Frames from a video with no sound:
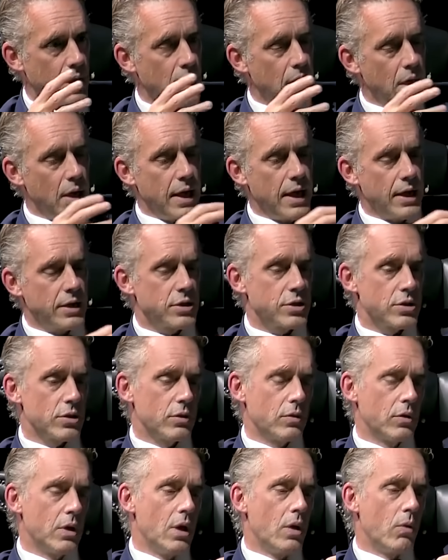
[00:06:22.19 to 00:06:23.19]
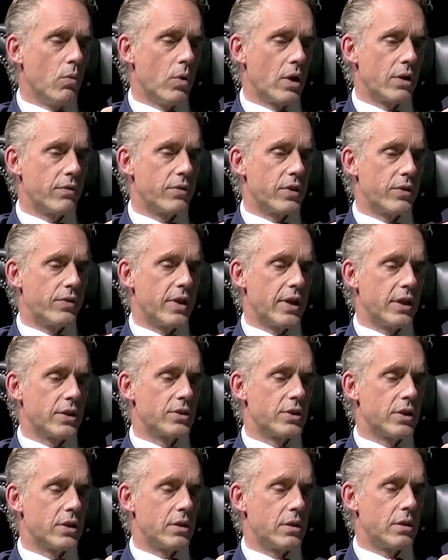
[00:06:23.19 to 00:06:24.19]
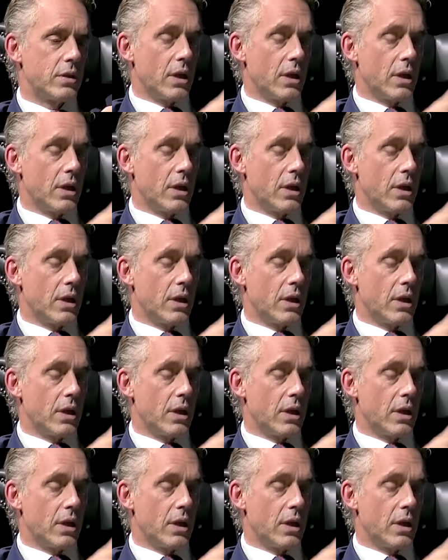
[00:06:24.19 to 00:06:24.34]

Yes. And so one of the things that